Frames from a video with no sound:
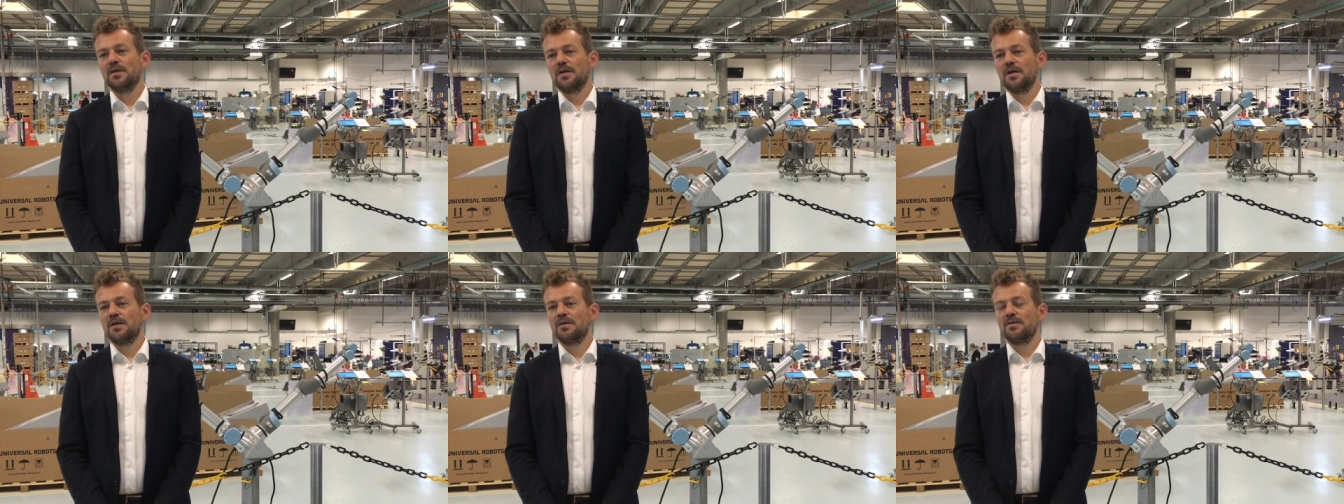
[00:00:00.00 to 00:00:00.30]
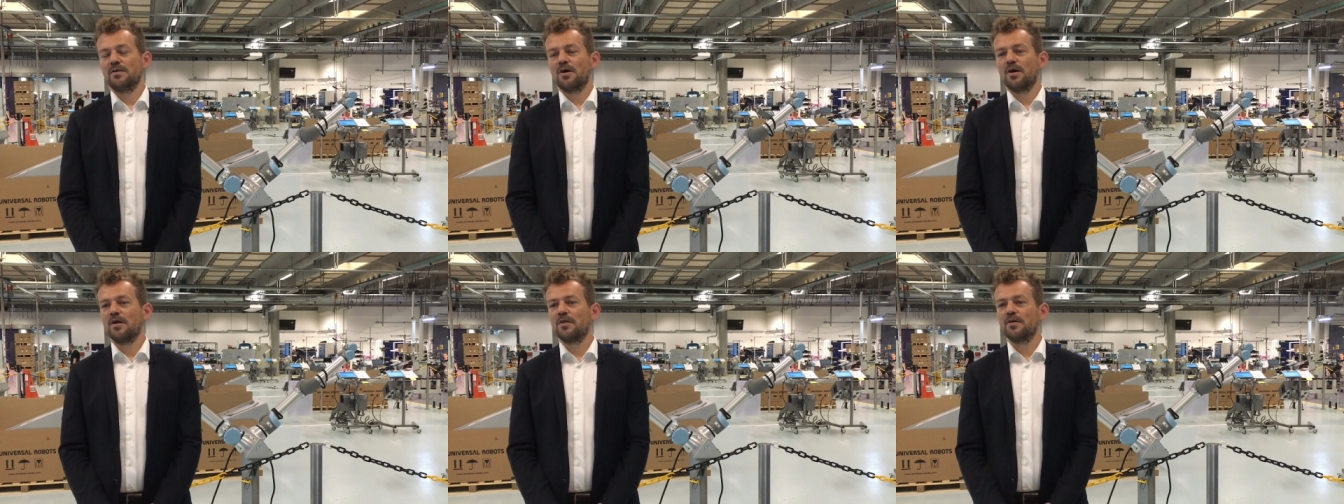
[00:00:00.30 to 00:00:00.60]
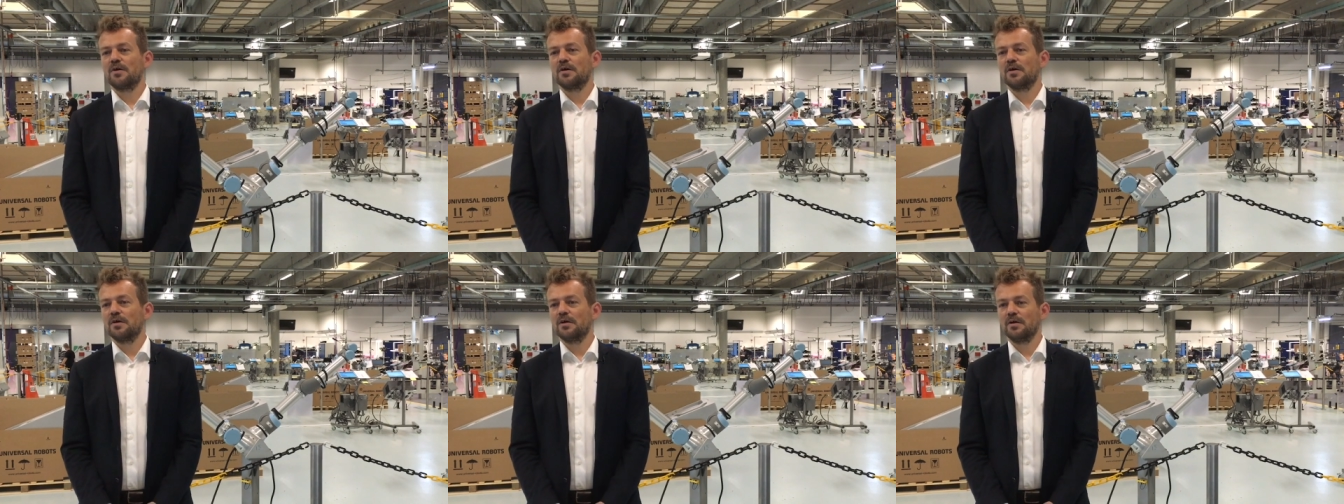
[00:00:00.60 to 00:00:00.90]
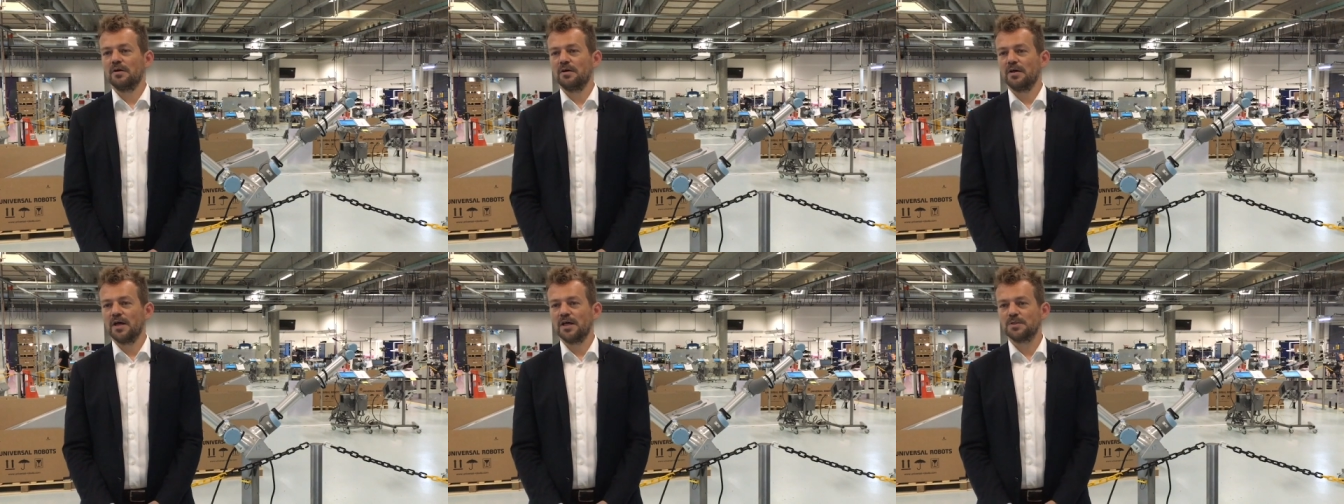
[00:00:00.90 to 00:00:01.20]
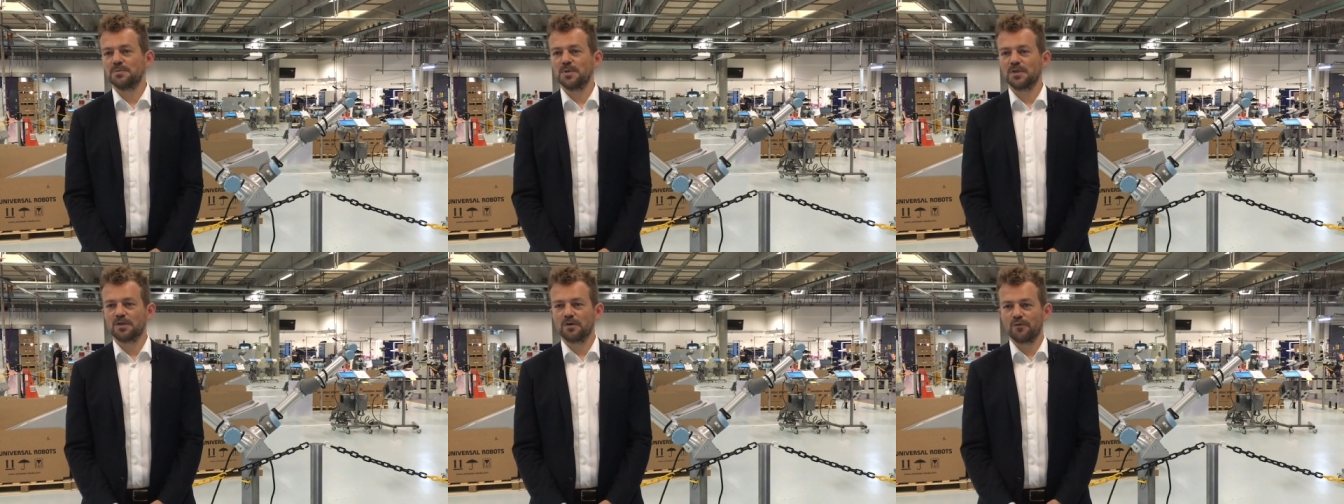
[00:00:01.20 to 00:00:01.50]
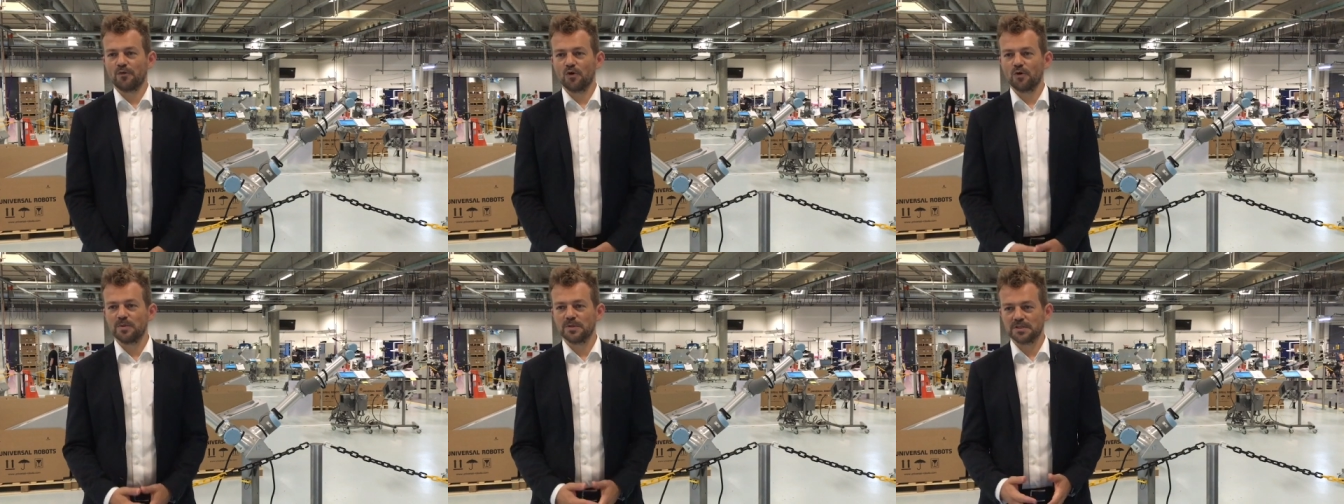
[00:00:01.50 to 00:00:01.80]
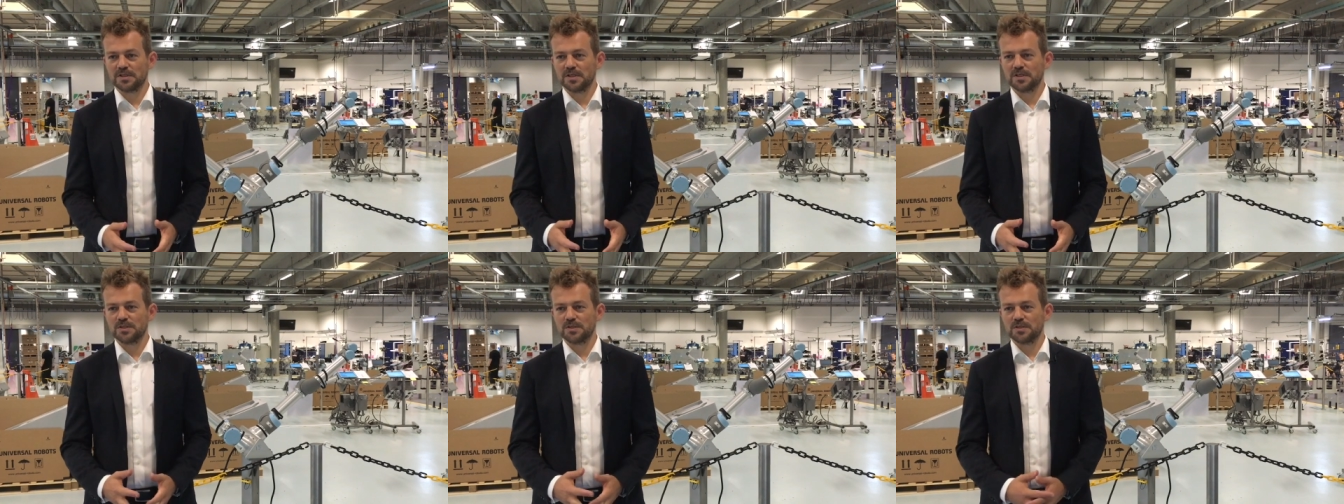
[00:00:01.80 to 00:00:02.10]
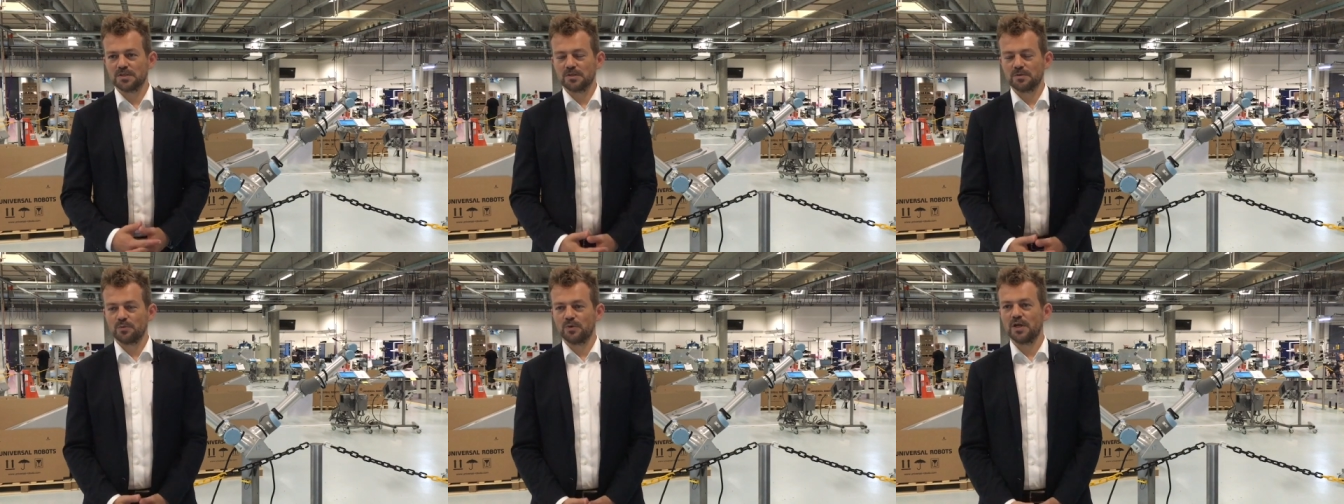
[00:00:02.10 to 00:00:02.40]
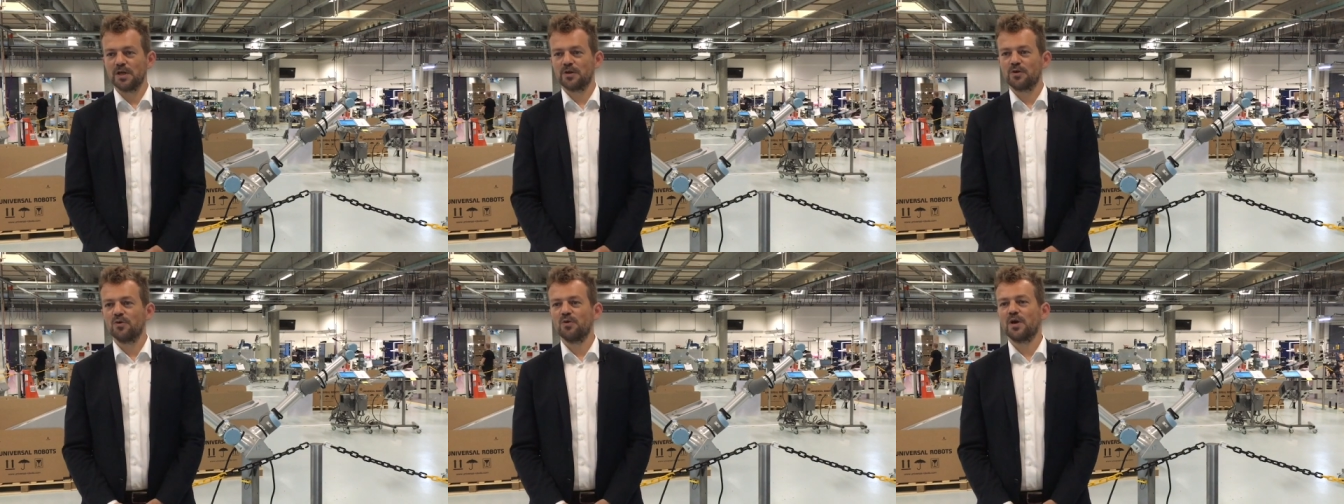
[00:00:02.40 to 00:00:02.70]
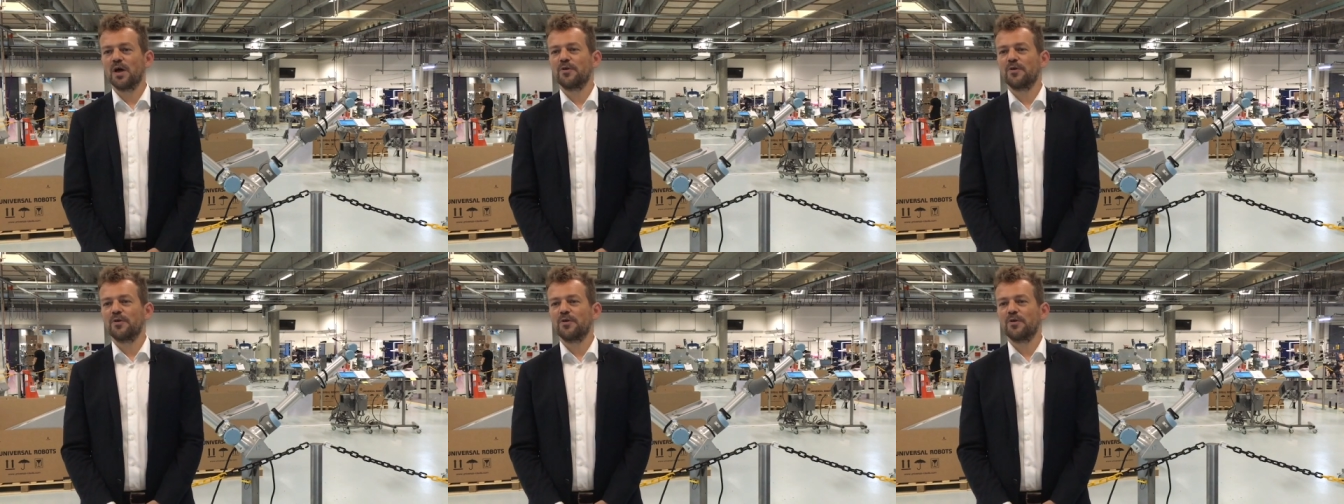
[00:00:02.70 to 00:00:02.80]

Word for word: And the other uh, aspect of robots that is really cool,